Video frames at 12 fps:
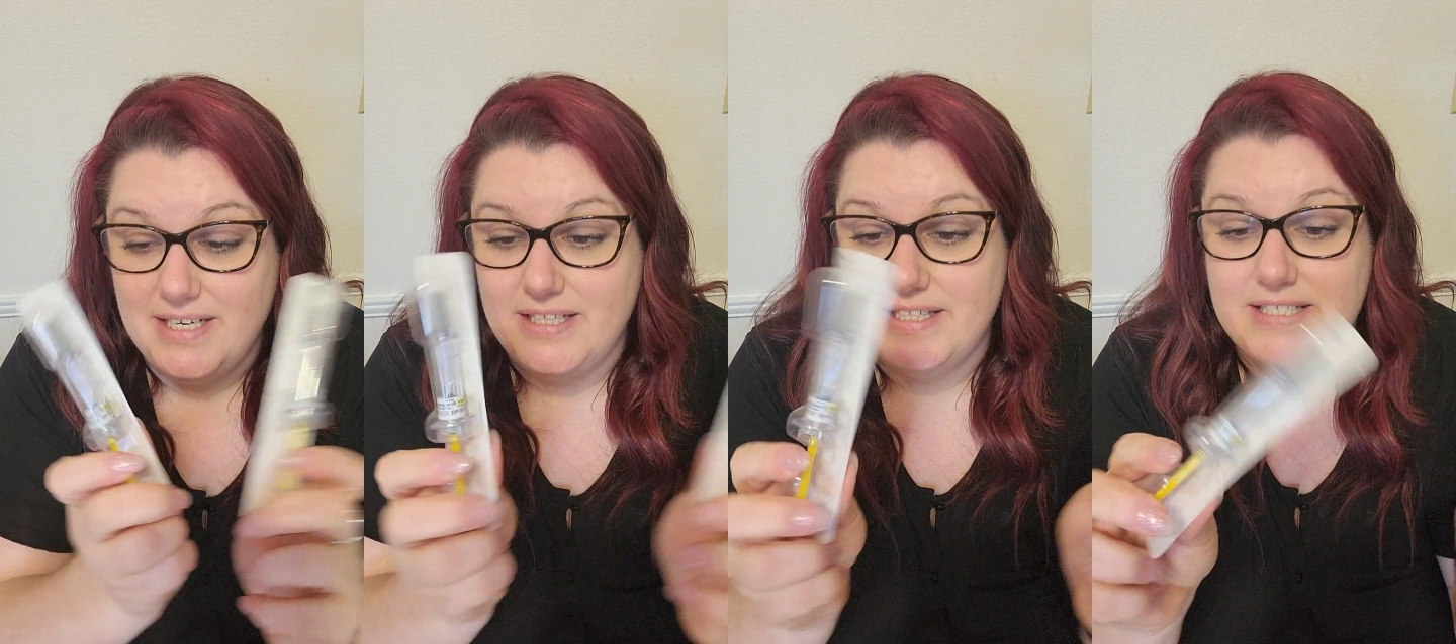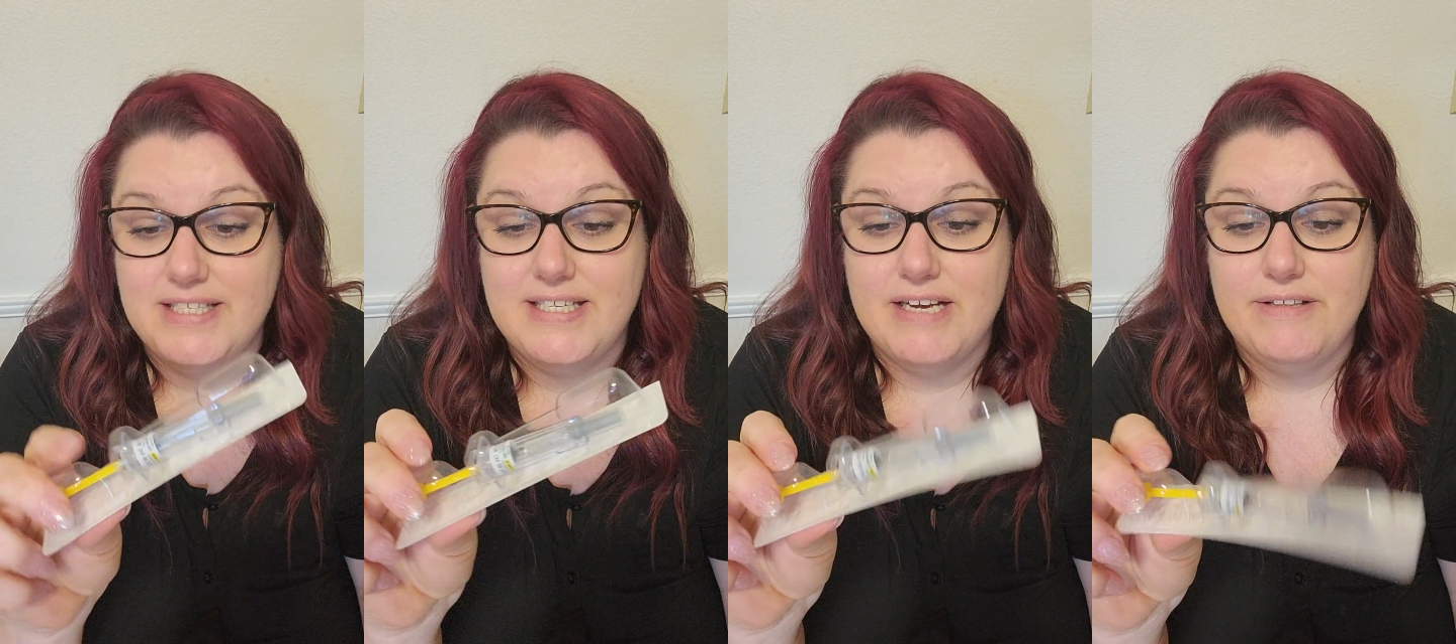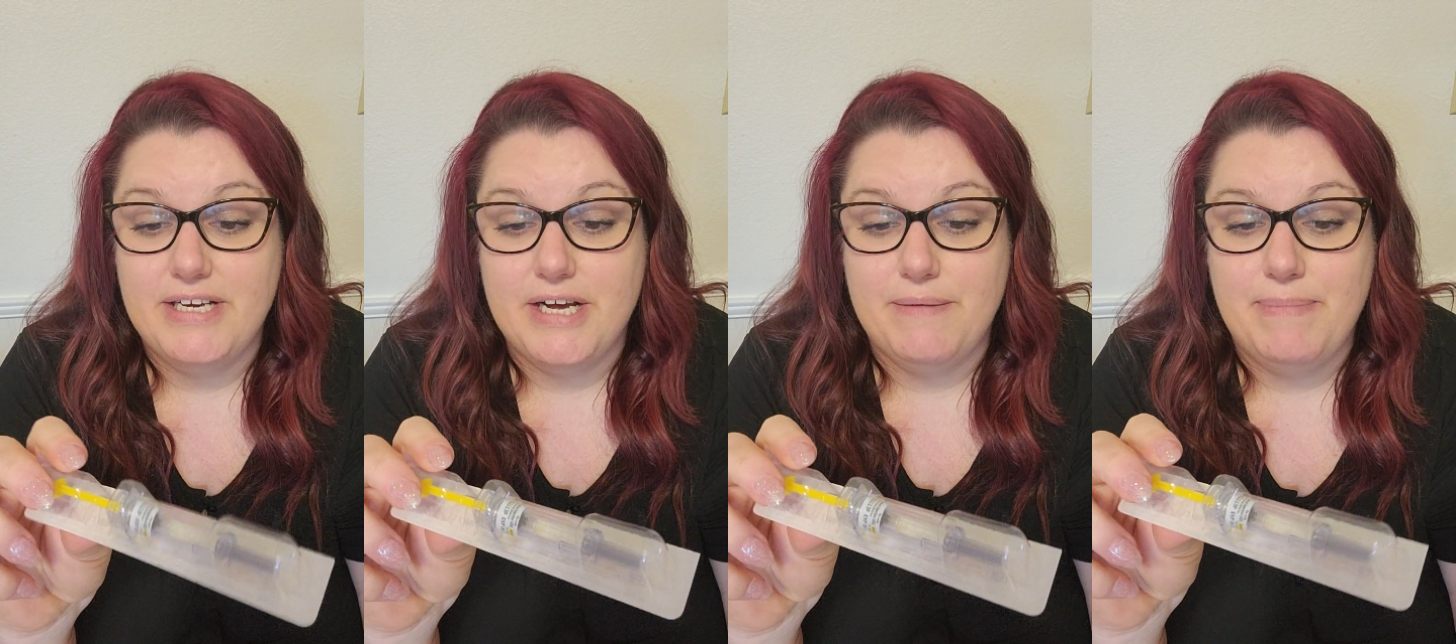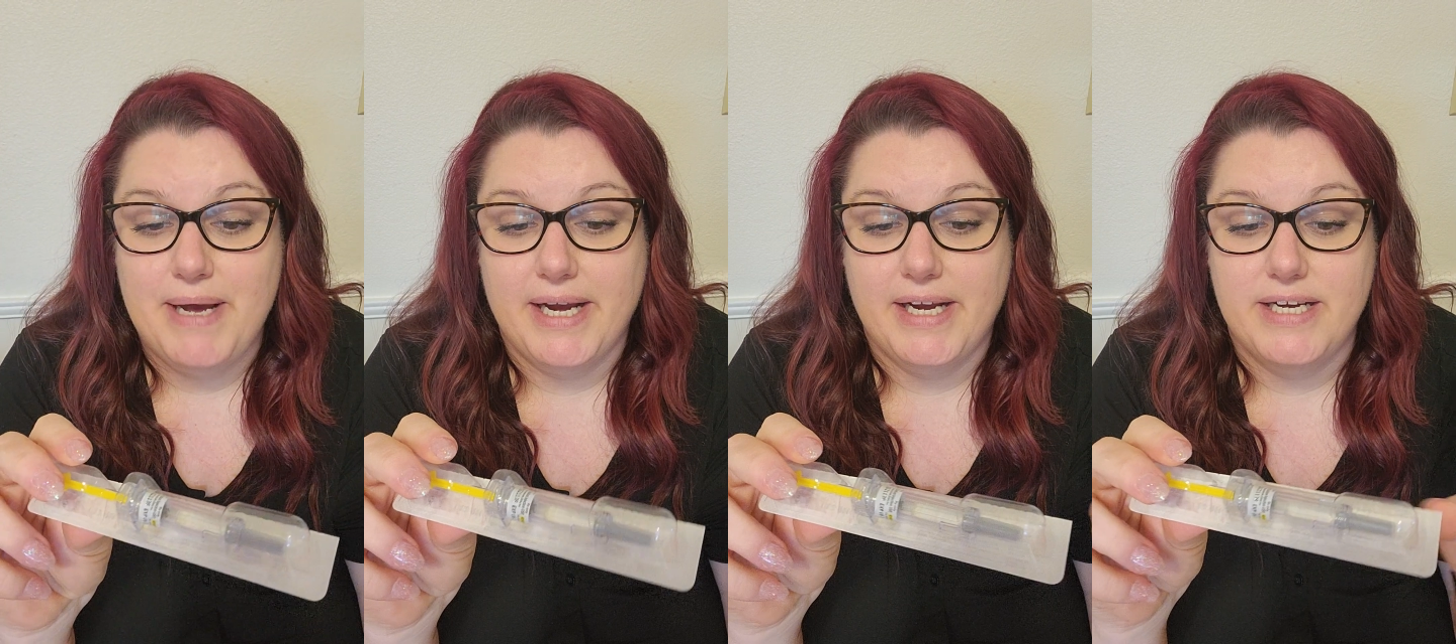And this is how they come
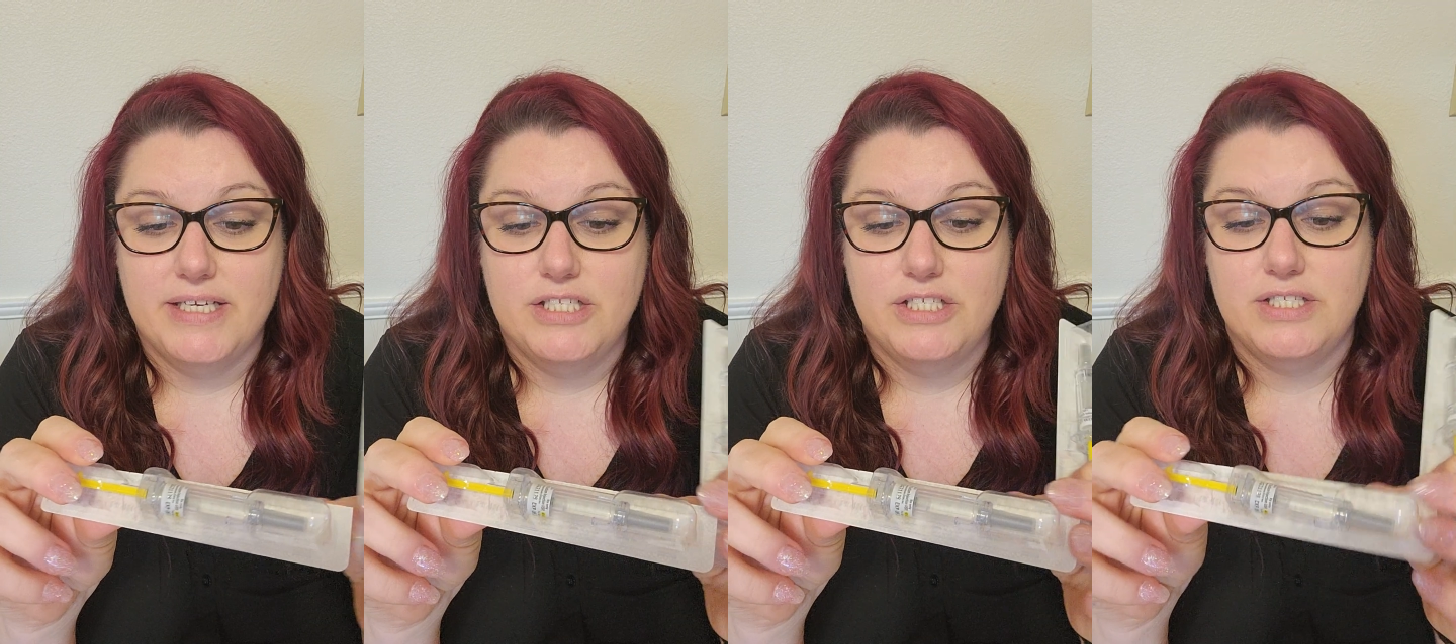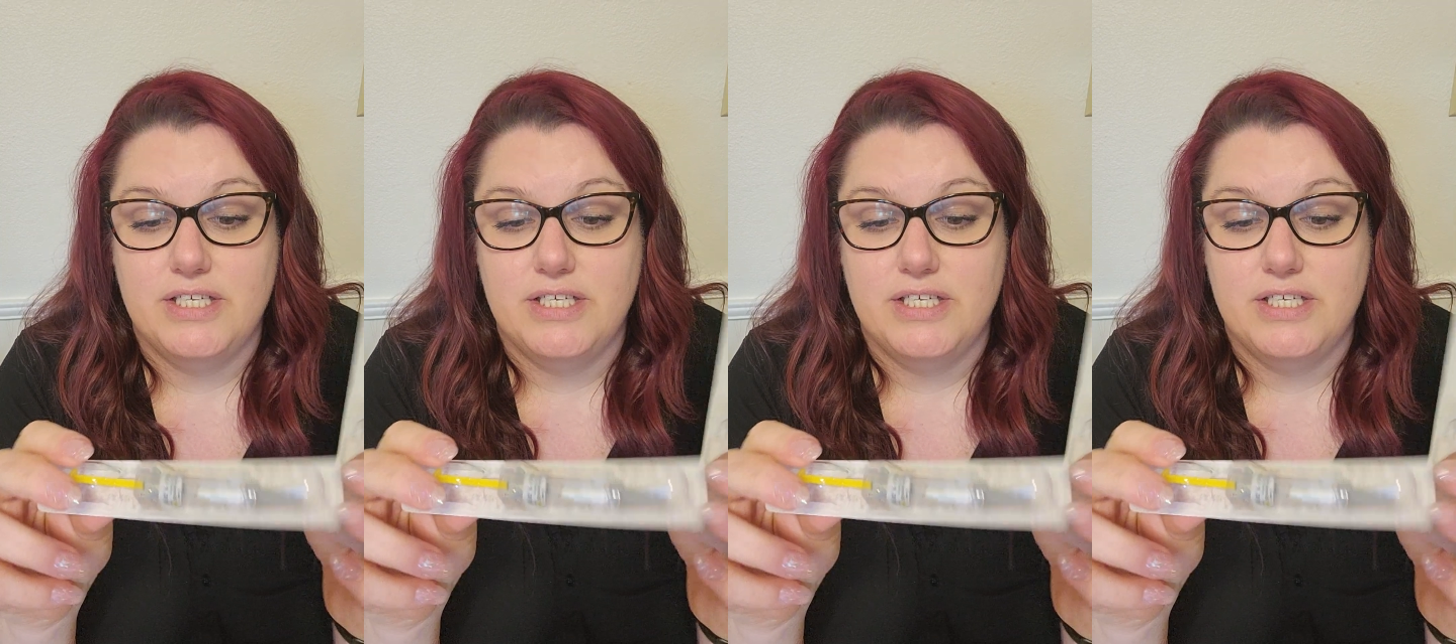packaged.